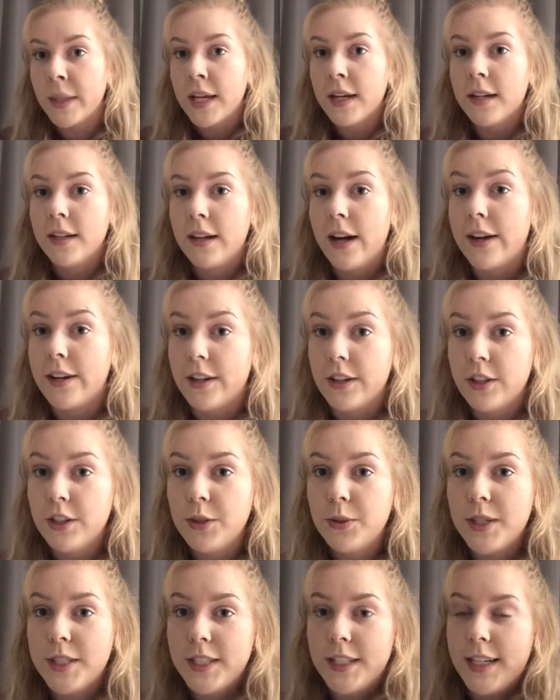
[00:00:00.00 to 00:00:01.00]
Another
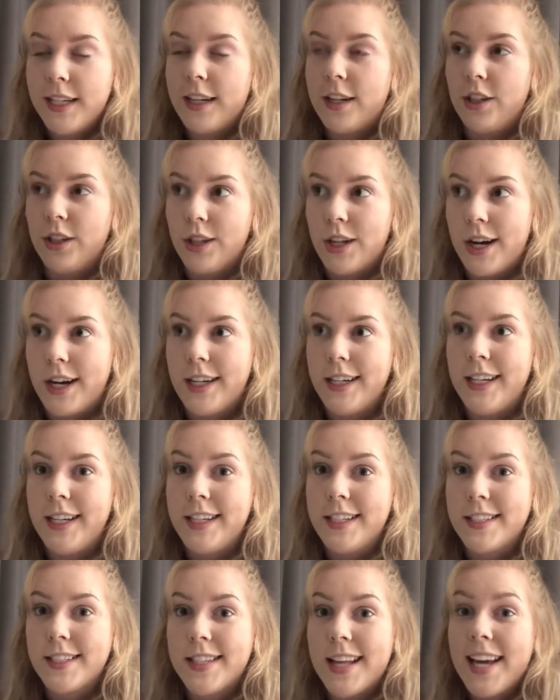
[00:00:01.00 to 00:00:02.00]
question I get a lot
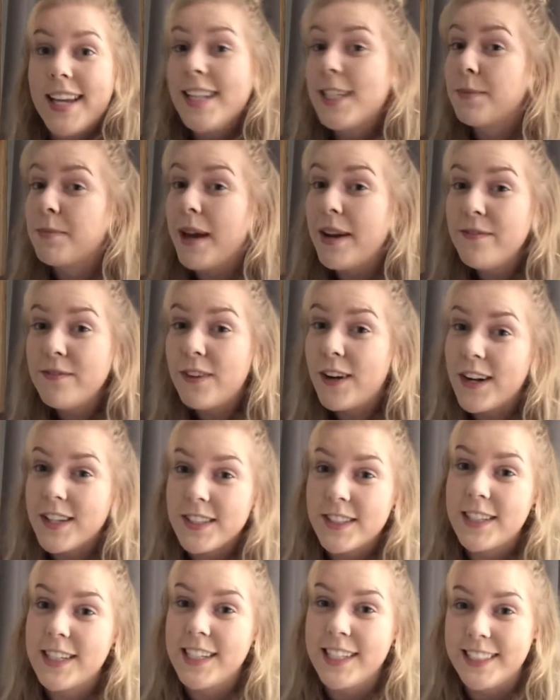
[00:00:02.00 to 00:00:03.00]
is
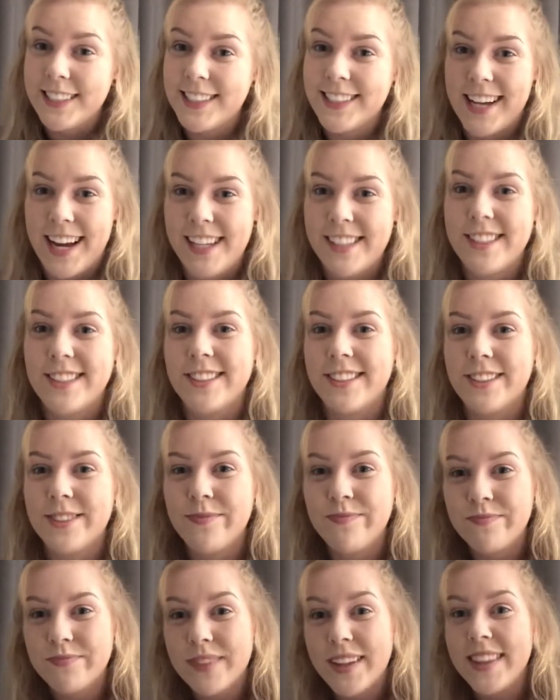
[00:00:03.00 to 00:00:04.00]
Pennfoster international?
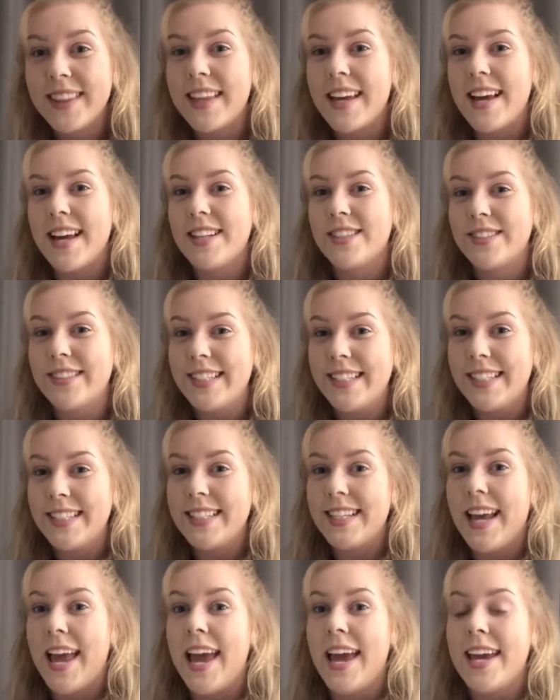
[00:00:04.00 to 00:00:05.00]
The answer is
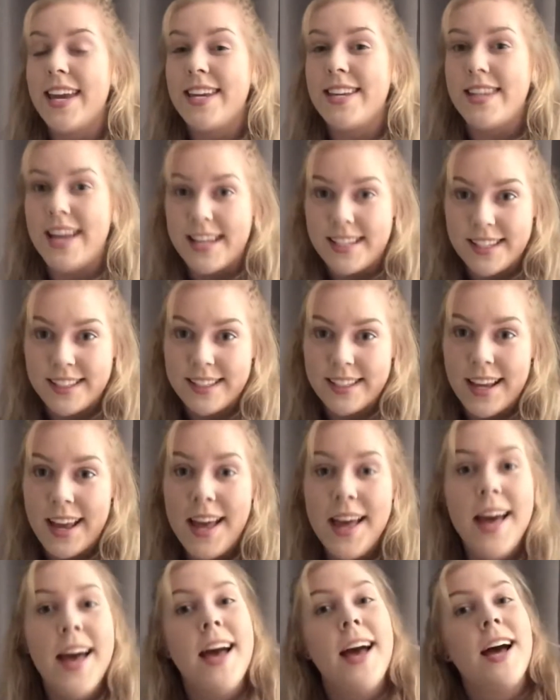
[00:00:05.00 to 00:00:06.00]
yes.
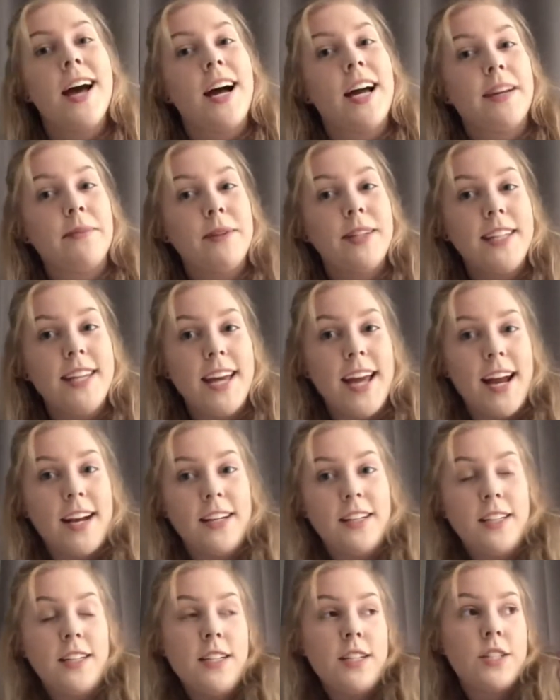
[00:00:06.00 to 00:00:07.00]
I'm in
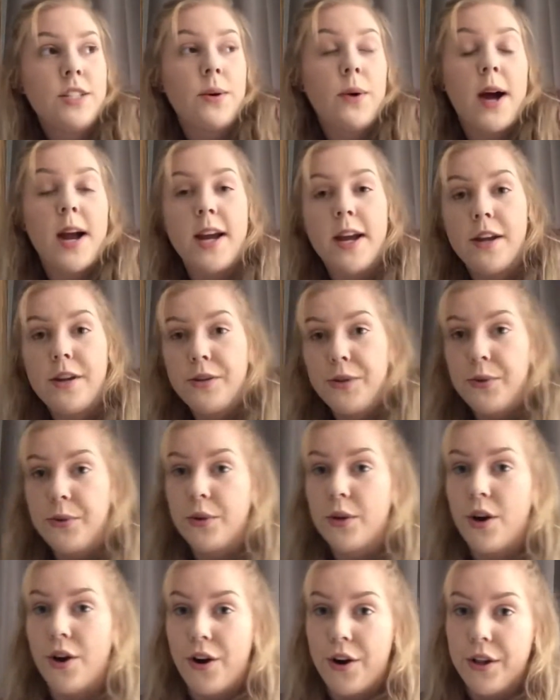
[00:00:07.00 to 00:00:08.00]
Canada, so I had to
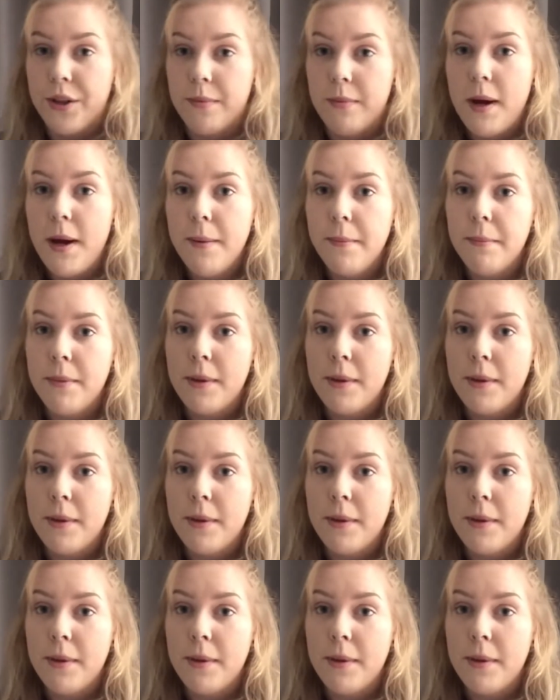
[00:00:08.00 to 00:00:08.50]
call them up